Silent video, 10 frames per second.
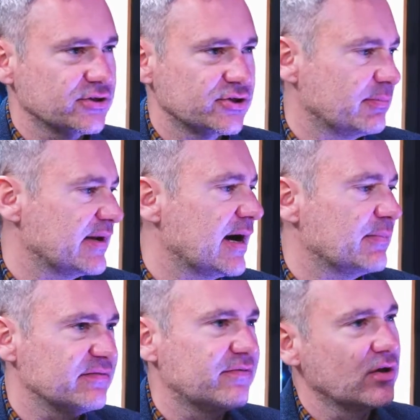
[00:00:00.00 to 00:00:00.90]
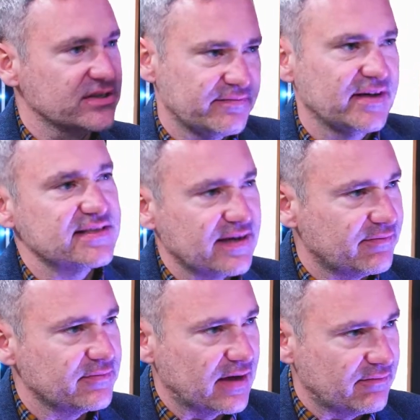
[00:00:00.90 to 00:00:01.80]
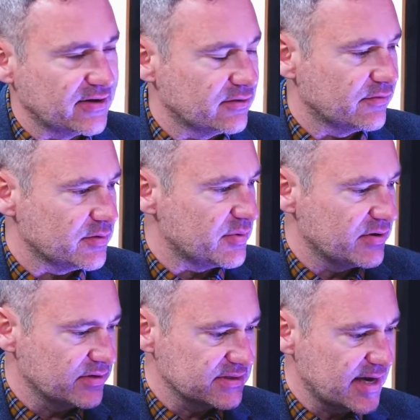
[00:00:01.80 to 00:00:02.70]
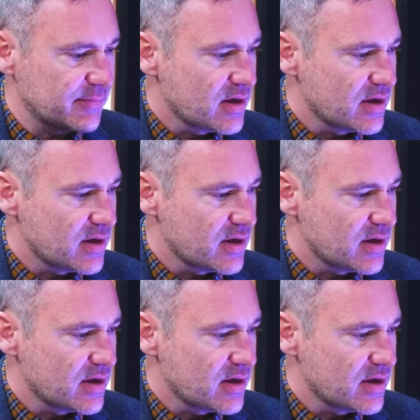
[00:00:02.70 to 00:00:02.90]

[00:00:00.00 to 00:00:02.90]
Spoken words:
show me how many falls events I've had over a period of time.